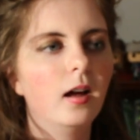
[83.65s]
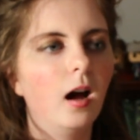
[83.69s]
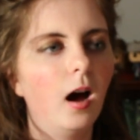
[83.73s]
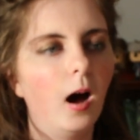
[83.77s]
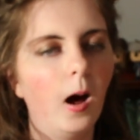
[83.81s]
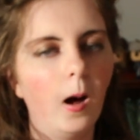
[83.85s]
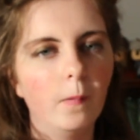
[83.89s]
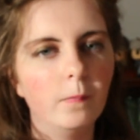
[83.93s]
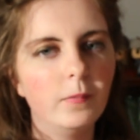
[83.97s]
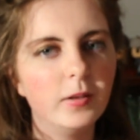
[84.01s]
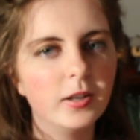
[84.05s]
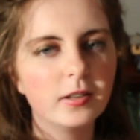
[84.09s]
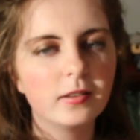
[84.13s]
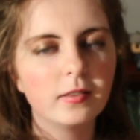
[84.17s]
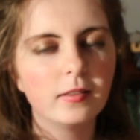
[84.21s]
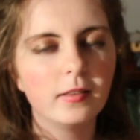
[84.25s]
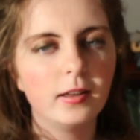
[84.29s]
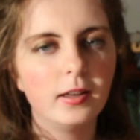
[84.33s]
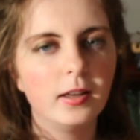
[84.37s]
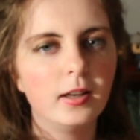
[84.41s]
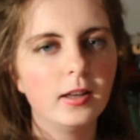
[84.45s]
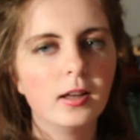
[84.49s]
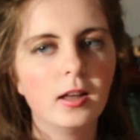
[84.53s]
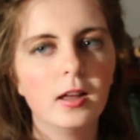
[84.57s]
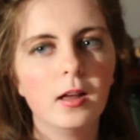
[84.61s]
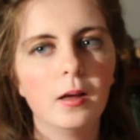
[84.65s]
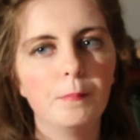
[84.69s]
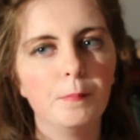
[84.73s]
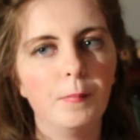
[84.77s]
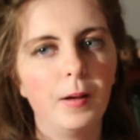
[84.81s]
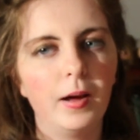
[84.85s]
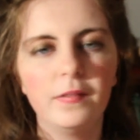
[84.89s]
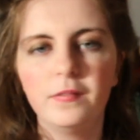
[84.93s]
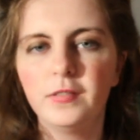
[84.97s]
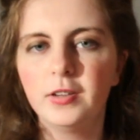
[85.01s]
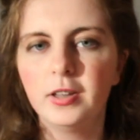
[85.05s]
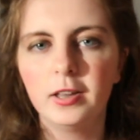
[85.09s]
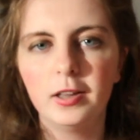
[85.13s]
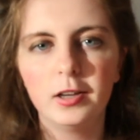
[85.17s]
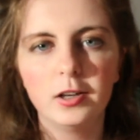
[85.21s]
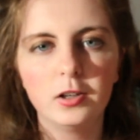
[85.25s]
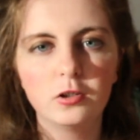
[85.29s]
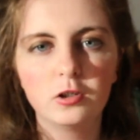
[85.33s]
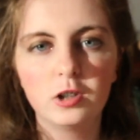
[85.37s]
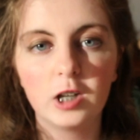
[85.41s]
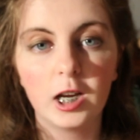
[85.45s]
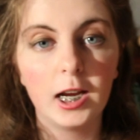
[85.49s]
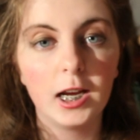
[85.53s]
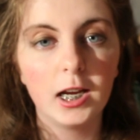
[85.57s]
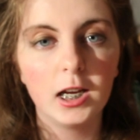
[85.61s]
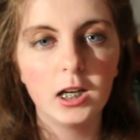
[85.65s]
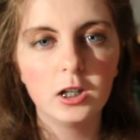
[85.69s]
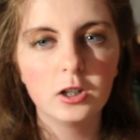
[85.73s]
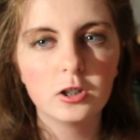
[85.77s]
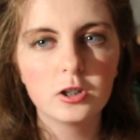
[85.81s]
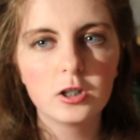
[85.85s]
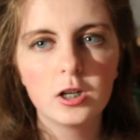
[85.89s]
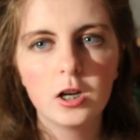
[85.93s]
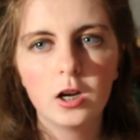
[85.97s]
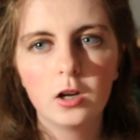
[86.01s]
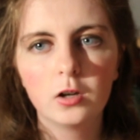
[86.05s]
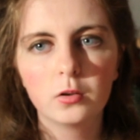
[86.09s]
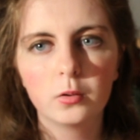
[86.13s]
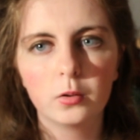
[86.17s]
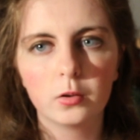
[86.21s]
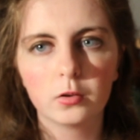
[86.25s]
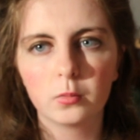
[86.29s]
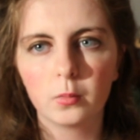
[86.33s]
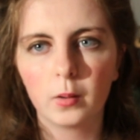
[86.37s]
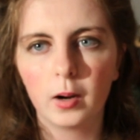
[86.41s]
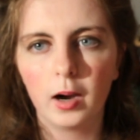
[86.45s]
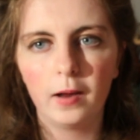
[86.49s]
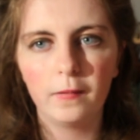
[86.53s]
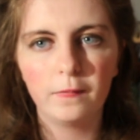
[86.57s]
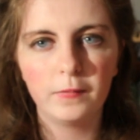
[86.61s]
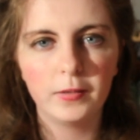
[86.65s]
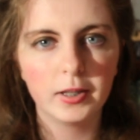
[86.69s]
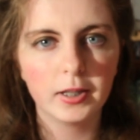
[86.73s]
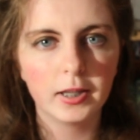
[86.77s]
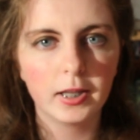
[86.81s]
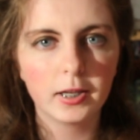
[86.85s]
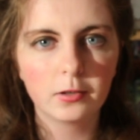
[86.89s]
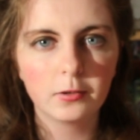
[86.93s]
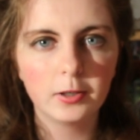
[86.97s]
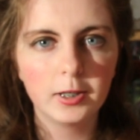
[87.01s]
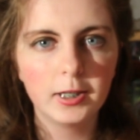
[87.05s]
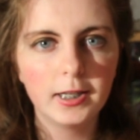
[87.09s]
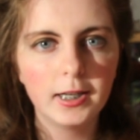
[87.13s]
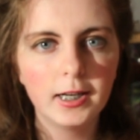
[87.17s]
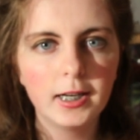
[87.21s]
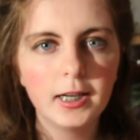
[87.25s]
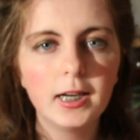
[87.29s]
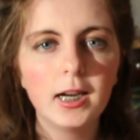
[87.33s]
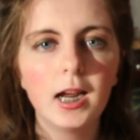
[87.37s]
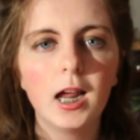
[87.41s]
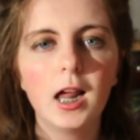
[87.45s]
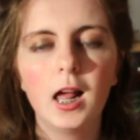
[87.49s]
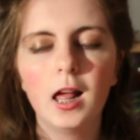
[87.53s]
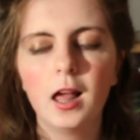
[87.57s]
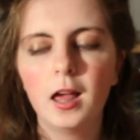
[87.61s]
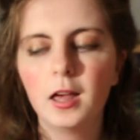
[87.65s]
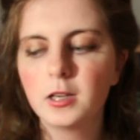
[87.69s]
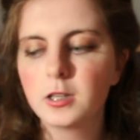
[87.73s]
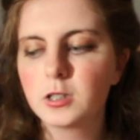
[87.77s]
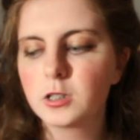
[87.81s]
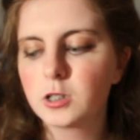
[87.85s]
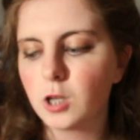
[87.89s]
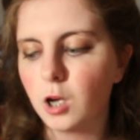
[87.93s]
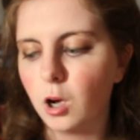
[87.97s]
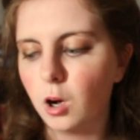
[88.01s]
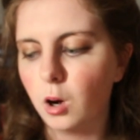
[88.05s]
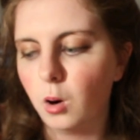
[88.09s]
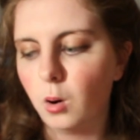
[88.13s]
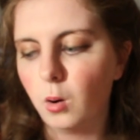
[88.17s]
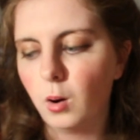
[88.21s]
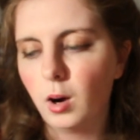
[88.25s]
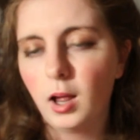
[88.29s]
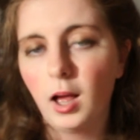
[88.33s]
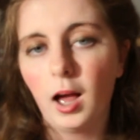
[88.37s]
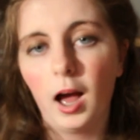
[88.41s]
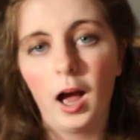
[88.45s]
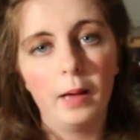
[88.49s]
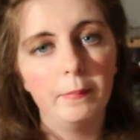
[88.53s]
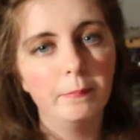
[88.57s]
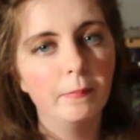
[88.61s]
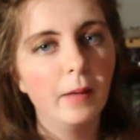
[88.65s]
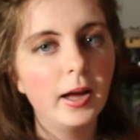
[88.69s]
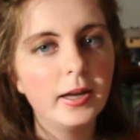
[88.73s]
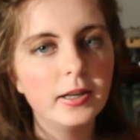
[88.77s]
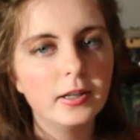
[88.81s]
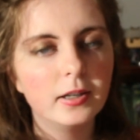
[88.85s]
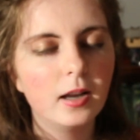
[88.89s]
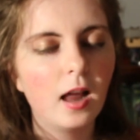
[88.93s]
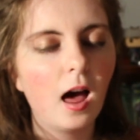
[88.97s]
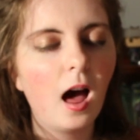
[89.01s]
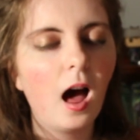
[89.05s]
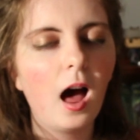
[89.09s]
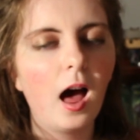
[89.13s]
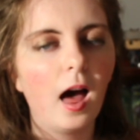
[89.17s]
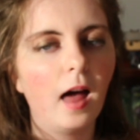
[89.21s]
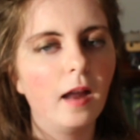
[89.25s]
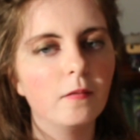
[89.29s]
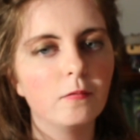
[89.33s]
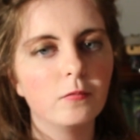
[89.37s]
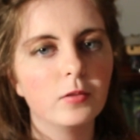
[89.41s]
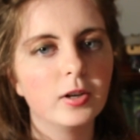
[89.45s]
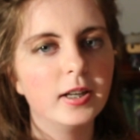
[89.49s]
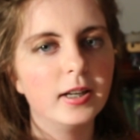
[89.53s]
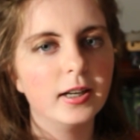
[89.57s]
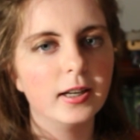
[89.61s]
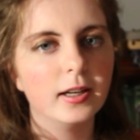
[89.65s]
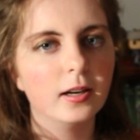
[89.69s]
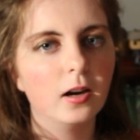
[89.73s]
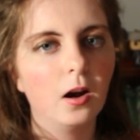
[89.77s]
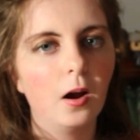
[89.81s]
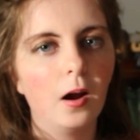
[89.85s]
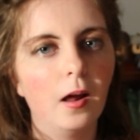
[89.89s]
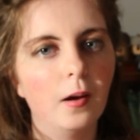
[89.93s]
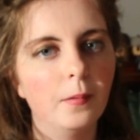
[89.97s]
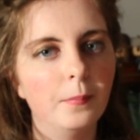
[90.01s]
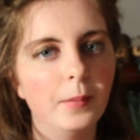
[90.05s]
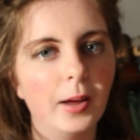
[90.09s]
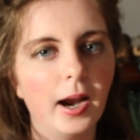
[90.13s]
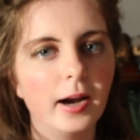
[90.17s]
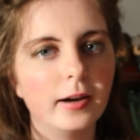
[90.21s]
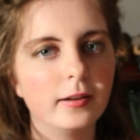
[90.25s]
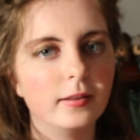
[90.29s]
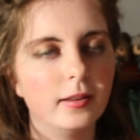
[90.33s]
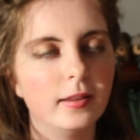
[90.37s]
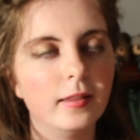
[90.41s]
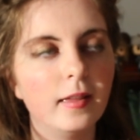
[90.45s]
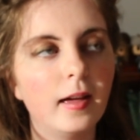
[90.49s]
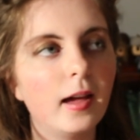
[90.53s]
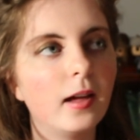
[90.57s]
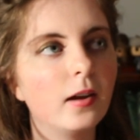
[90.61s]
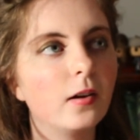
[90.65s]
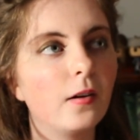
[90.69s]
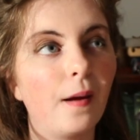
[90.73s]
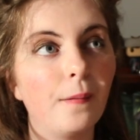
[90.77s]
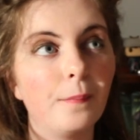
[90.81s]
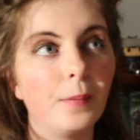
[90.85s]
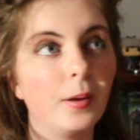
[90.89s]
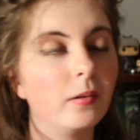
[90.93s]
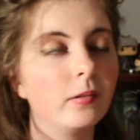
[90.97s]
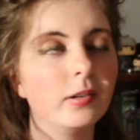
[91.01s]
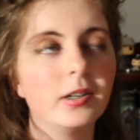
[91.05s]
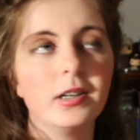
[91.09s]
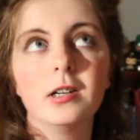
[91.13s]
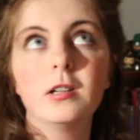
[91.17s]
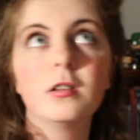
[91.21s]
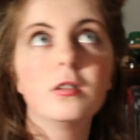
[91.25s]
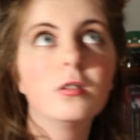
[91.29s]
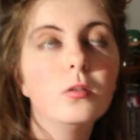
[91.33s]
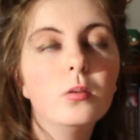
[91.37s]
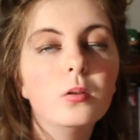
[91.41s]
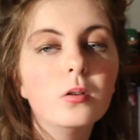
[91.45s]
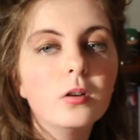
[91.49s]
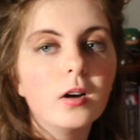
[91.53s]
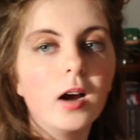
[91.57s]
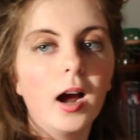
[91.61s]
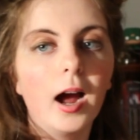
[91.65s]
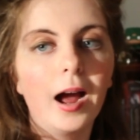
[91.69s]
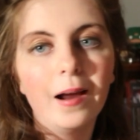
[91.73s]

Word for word: Obviously my feelings change towards what I feel like reading, so I might not read it automatically then, or I might read it sooner.